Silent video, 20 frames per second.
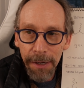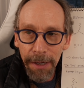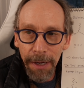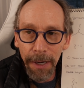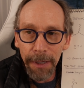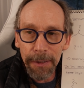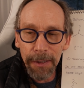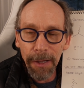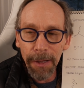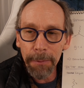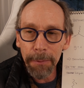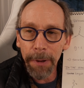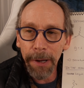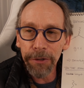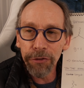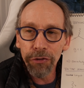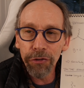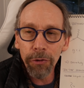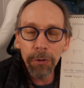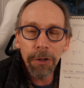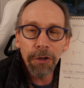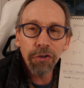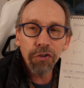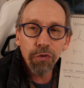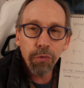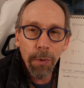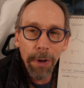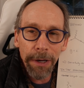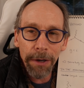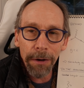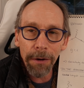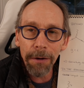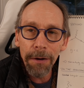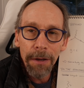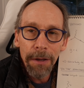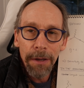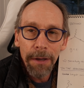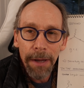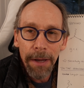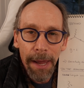calculated by Julian Schwinger
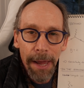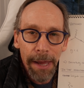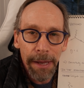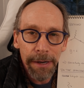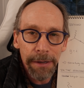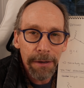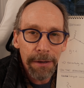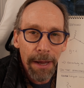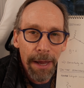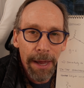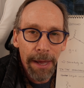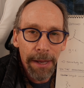and